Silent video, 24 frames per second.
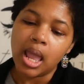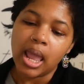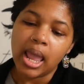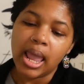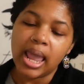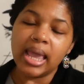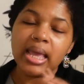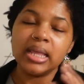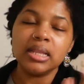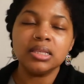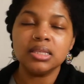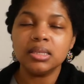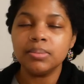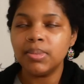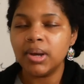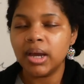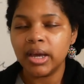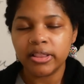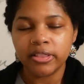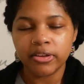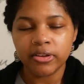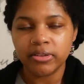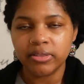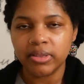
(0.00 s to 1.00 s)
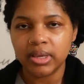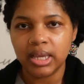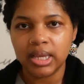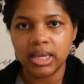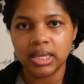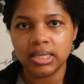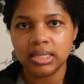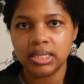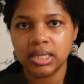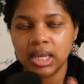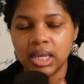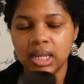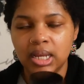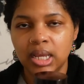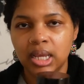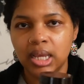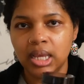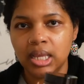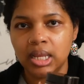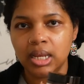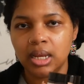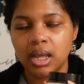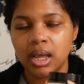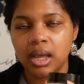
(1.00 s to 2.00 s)
and some other things in
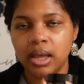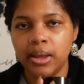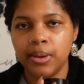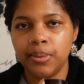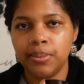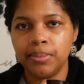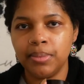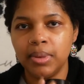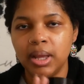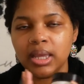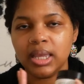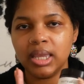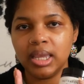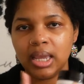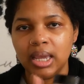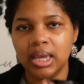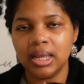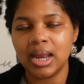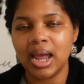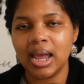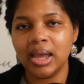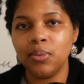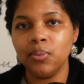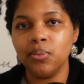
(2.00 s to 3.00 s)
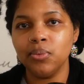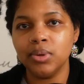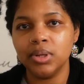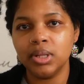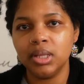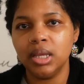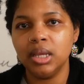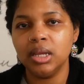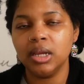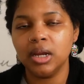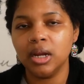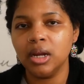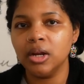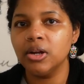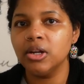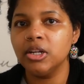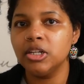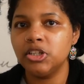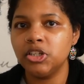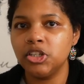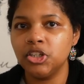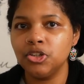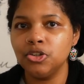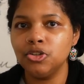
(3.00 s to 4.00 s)
it. Again, I really
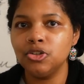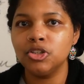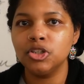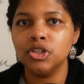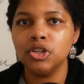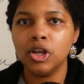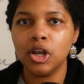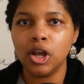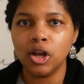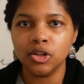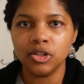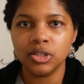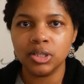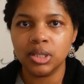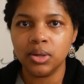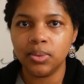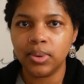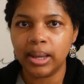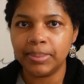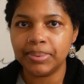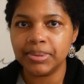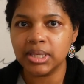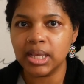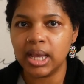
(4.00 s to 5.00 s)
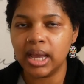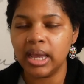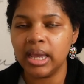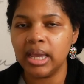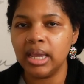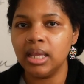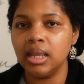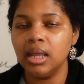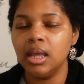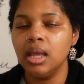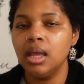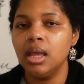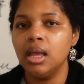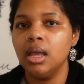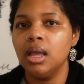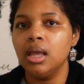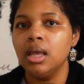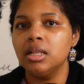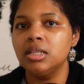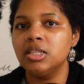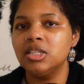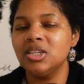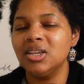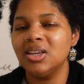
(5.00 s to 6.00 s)
encourage you to go to the website,
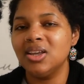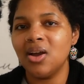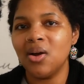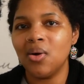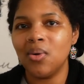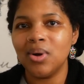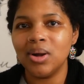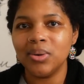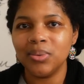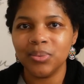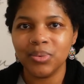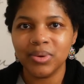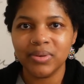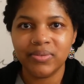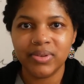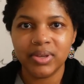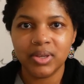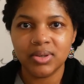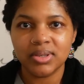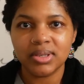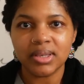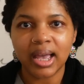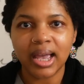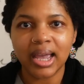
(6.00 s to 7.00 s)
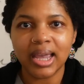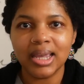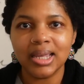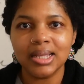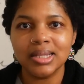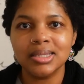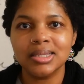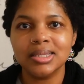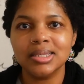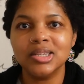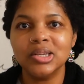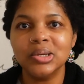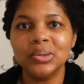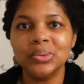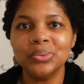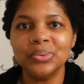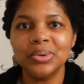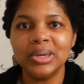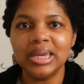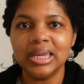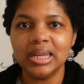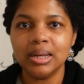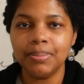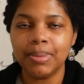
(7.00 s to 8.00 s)
to go on review sites, to
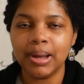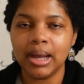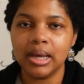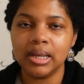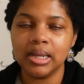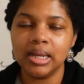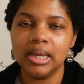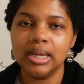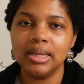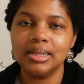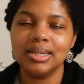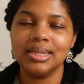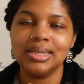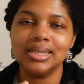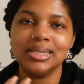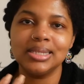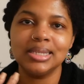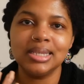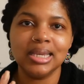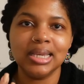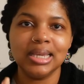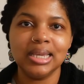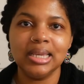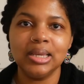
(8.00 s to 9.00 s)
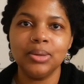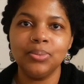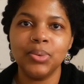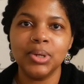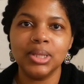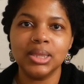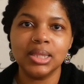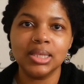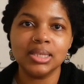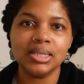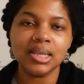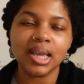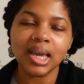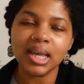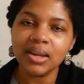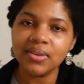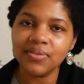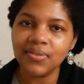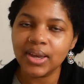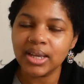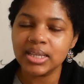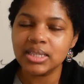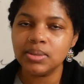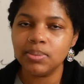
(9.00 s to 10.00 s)
read about it, to see what the side
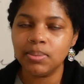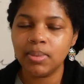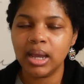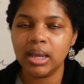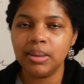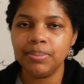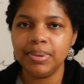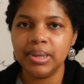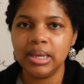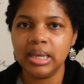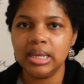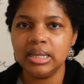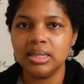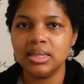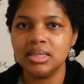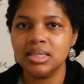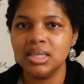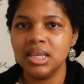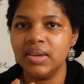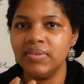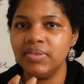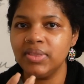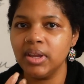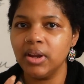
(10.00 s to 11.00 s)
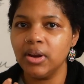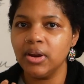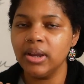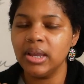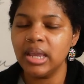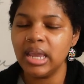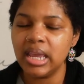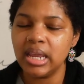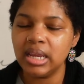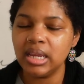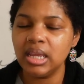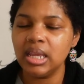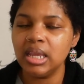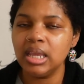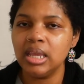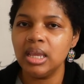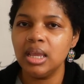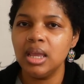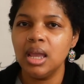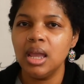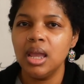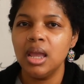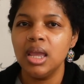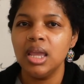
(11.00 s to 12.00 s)
effects might be, to see if there are any
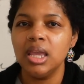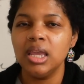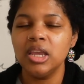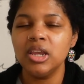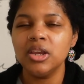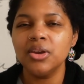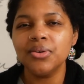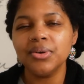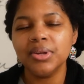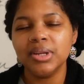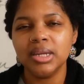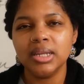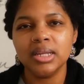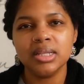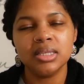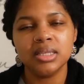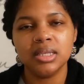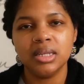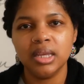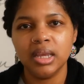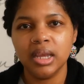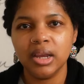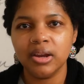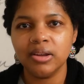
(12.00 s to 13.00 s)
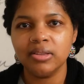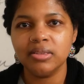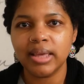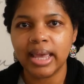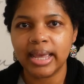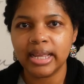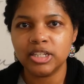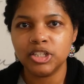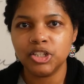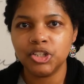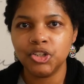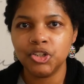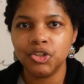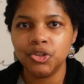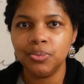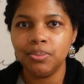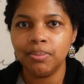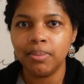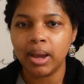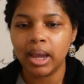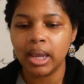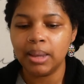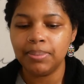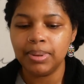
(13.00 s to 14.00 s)
ingredients in here that you
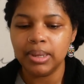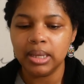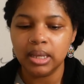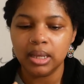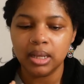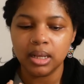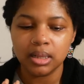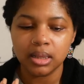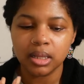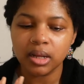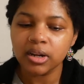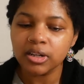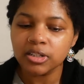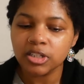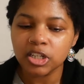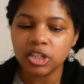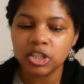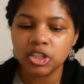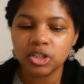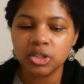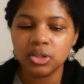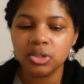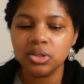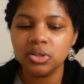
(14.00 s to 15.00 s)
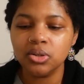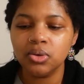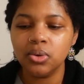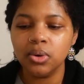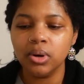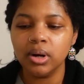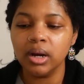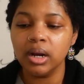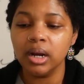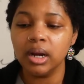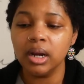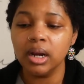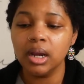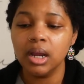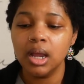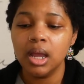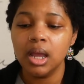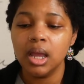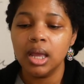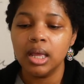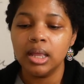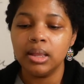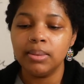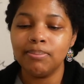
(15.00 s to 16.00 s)
might be allergic to or
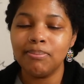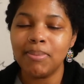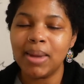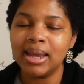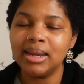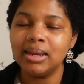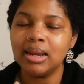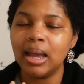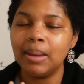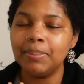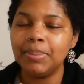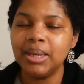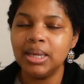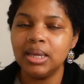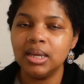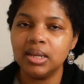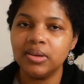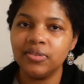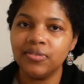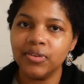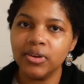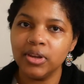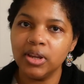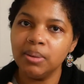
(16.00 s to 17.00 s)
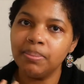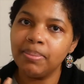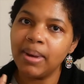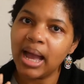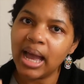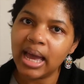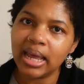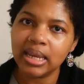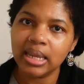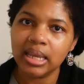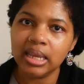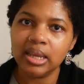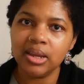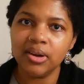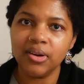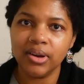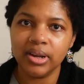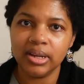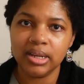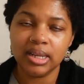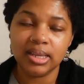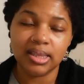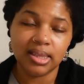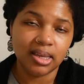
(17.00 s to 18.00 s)
might not be good for your body or
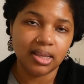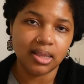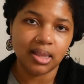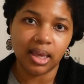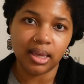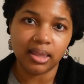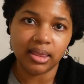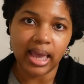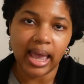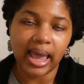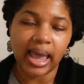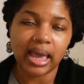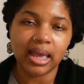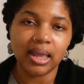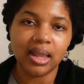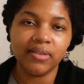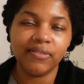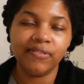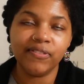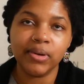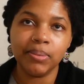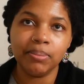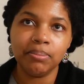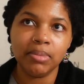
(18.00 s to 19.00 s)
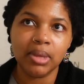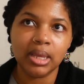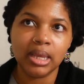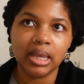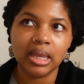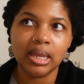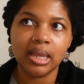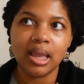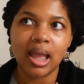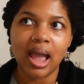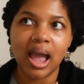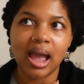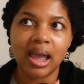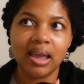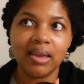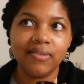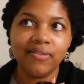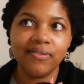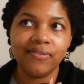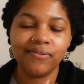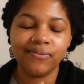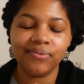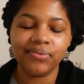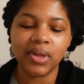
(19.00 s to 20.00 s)
anything like that. For me, I
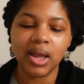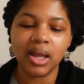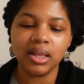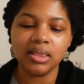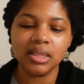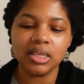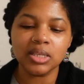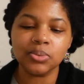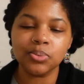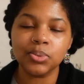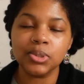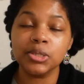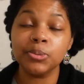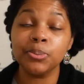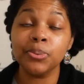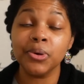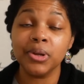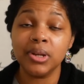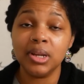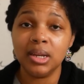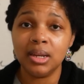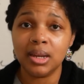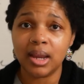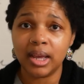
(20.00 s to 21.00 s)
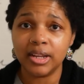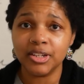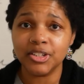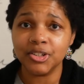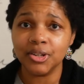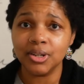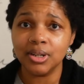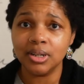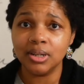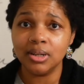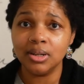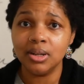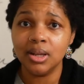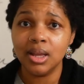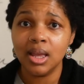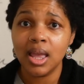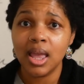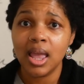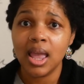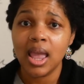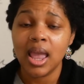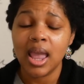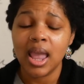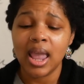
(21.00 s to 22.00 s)
thought this was pretty natural
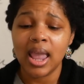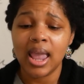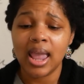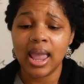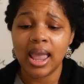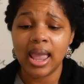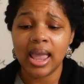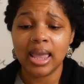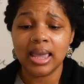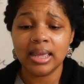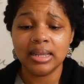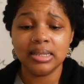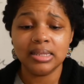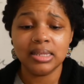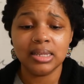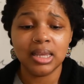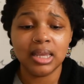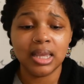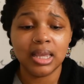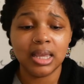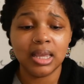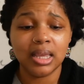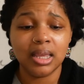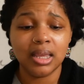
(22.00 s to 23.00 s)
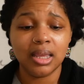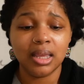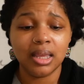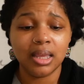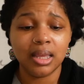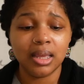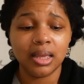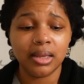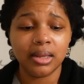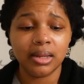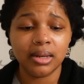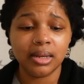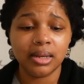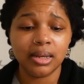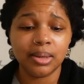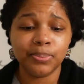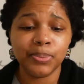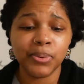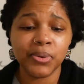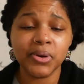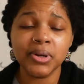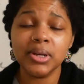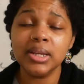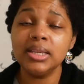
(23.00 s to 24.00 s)
and
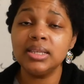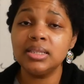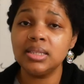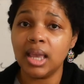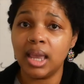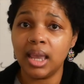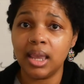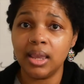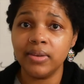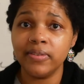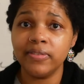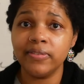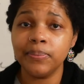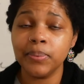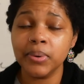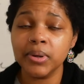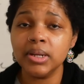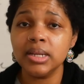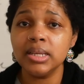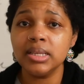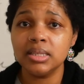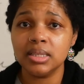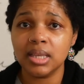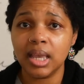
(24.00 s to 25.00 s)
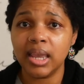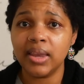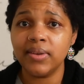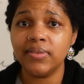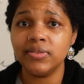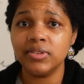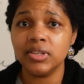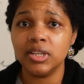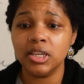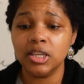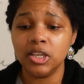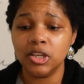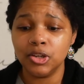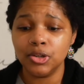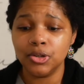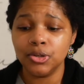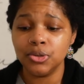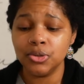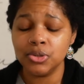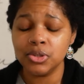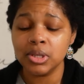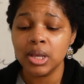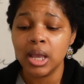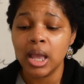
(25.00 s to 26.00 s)
pretty safe to
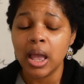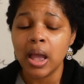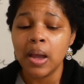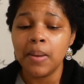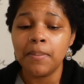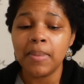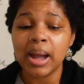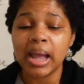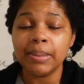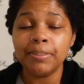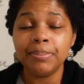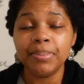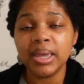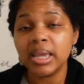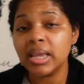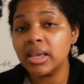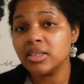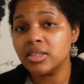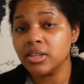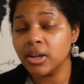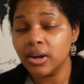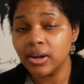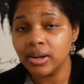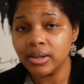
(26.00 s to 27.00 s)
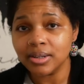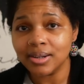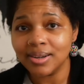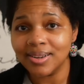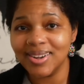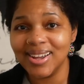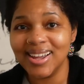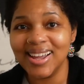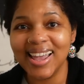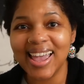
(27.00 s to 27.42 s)
use. My biggest hurdle